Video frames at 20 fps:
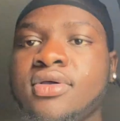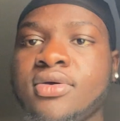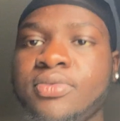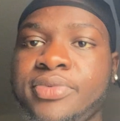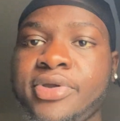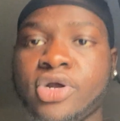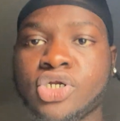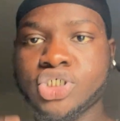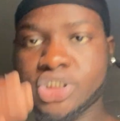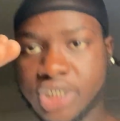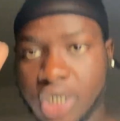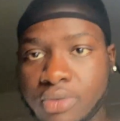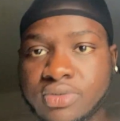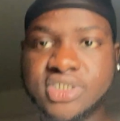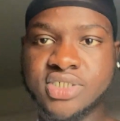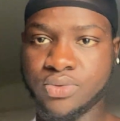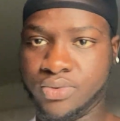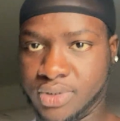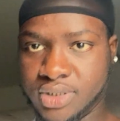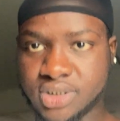We are
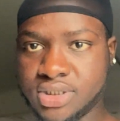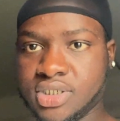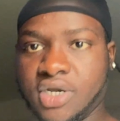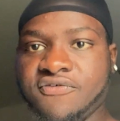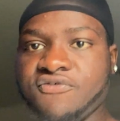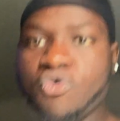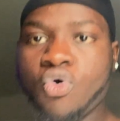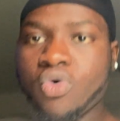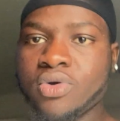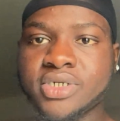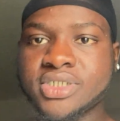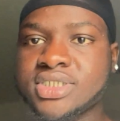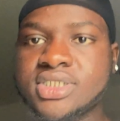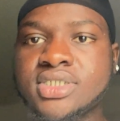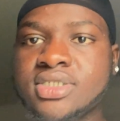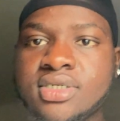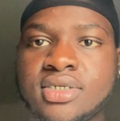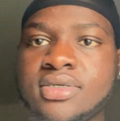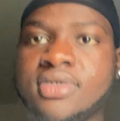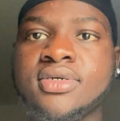chosen ones, of
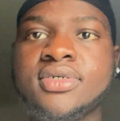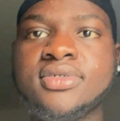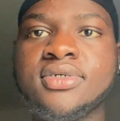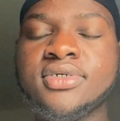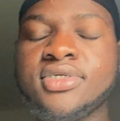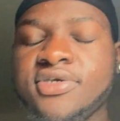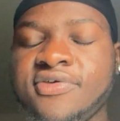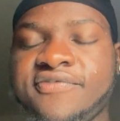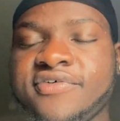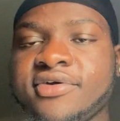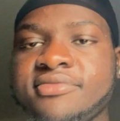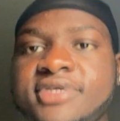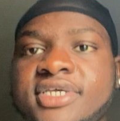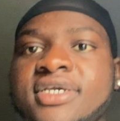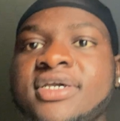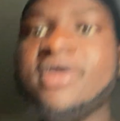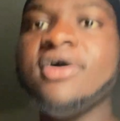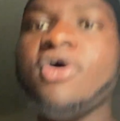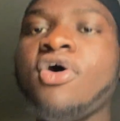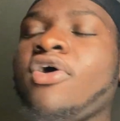course. You feel me?
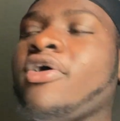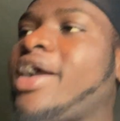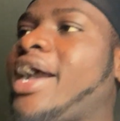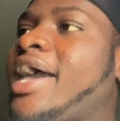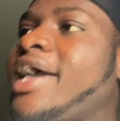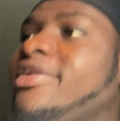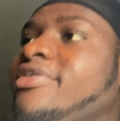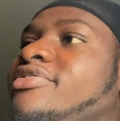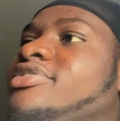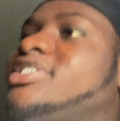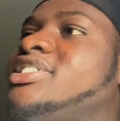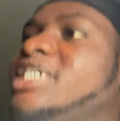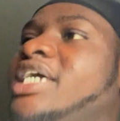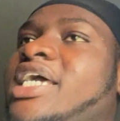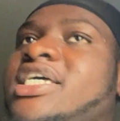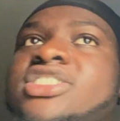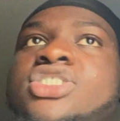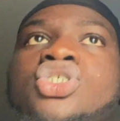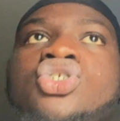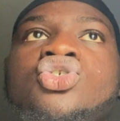Our energy
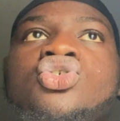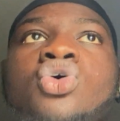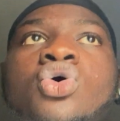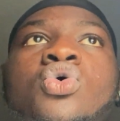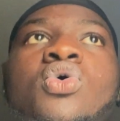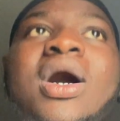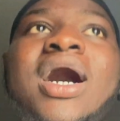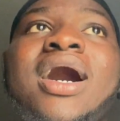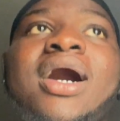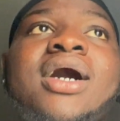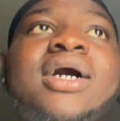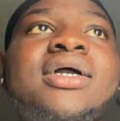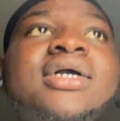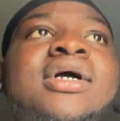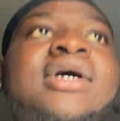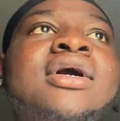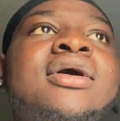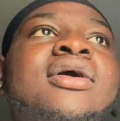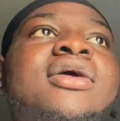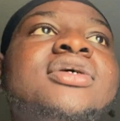is so high
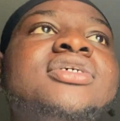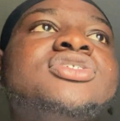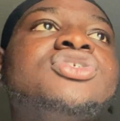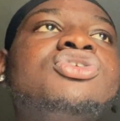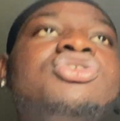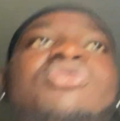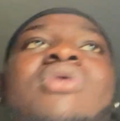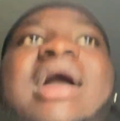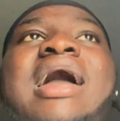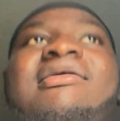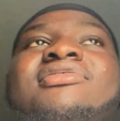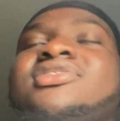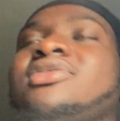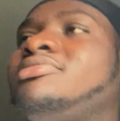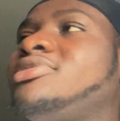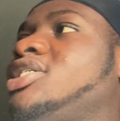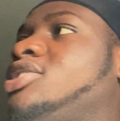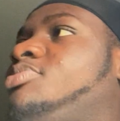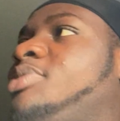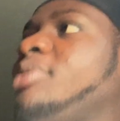so you're gonna have some
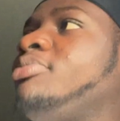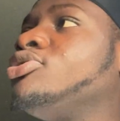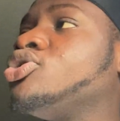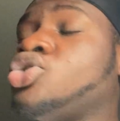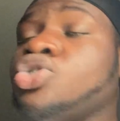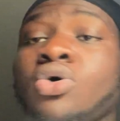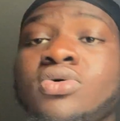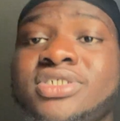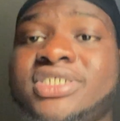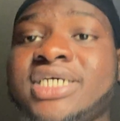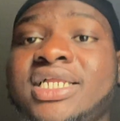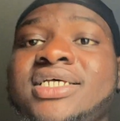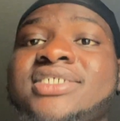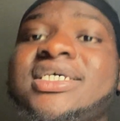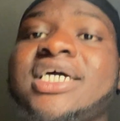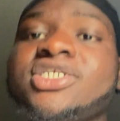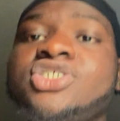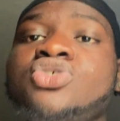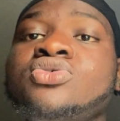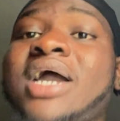of these people so jealous
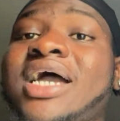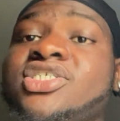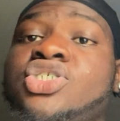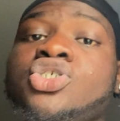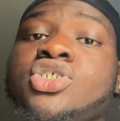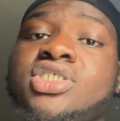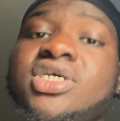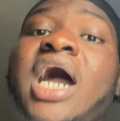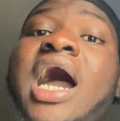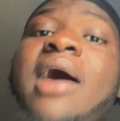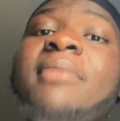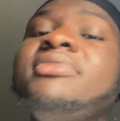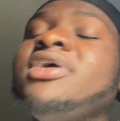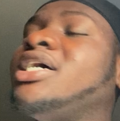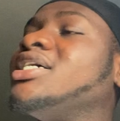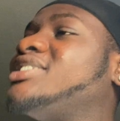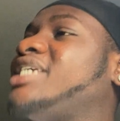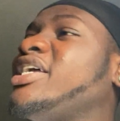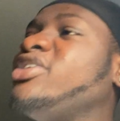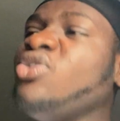at you at your job
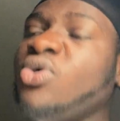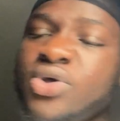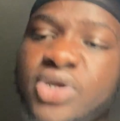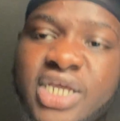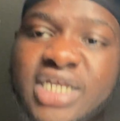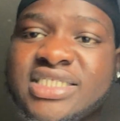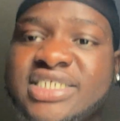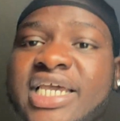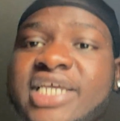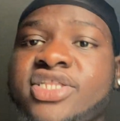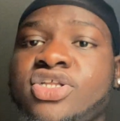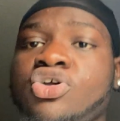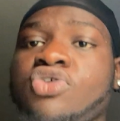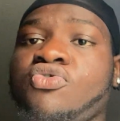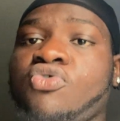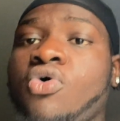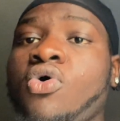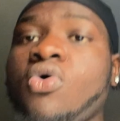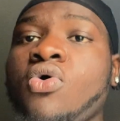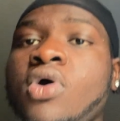because they know you can take their
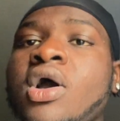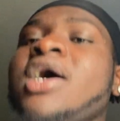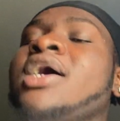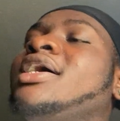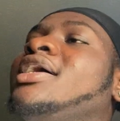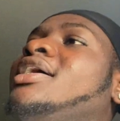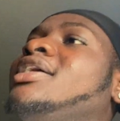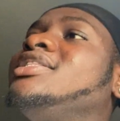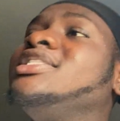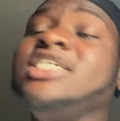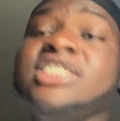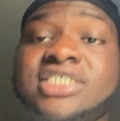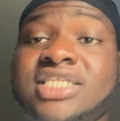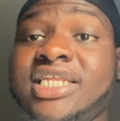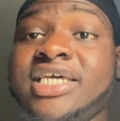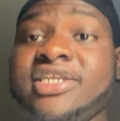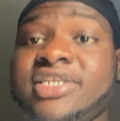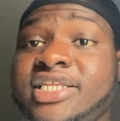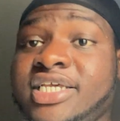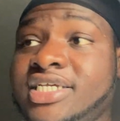role. These
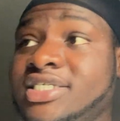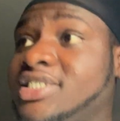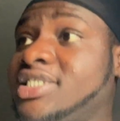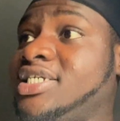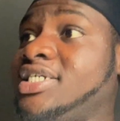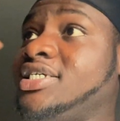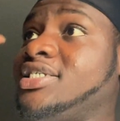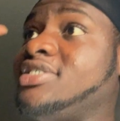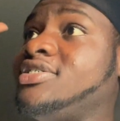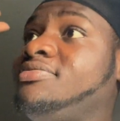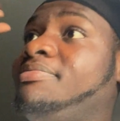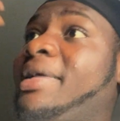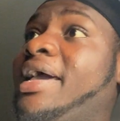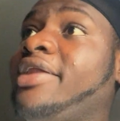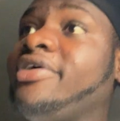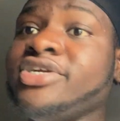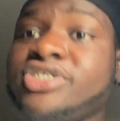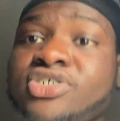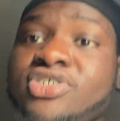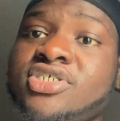lead these these
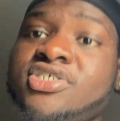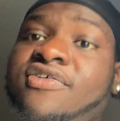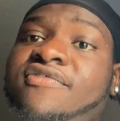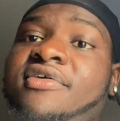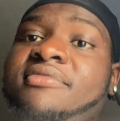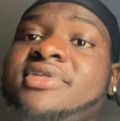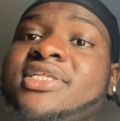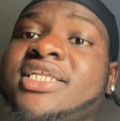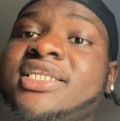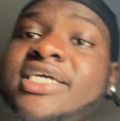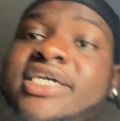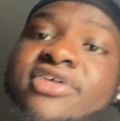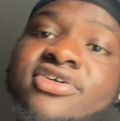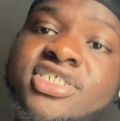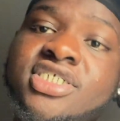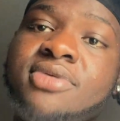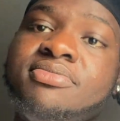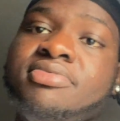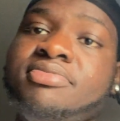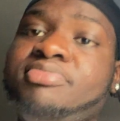managers, you feel me, the
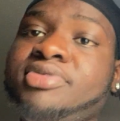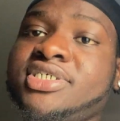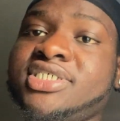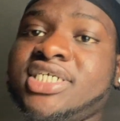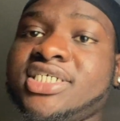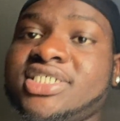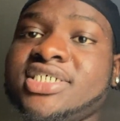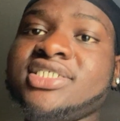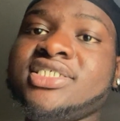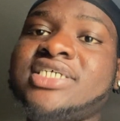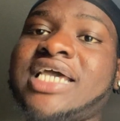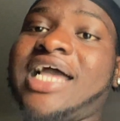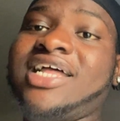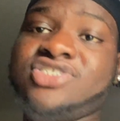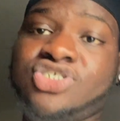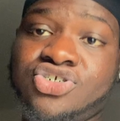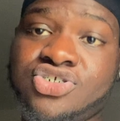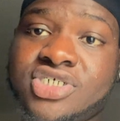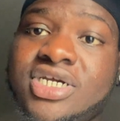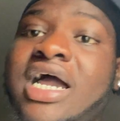leadership positions
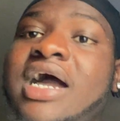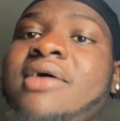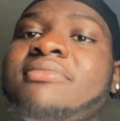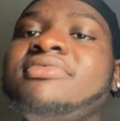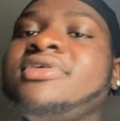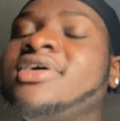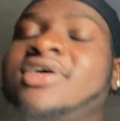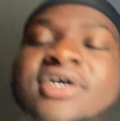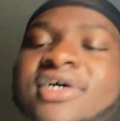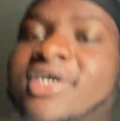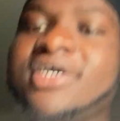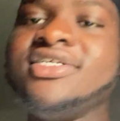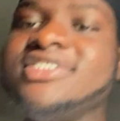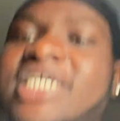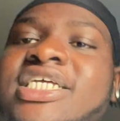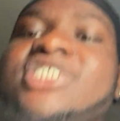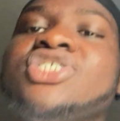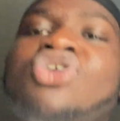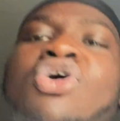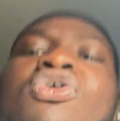at your job,
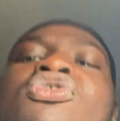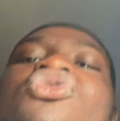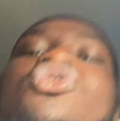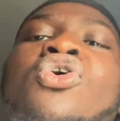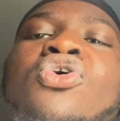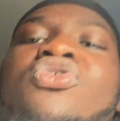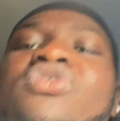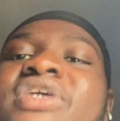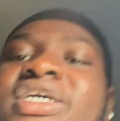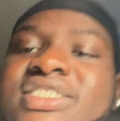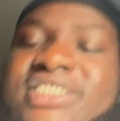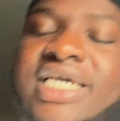they just gonna know you can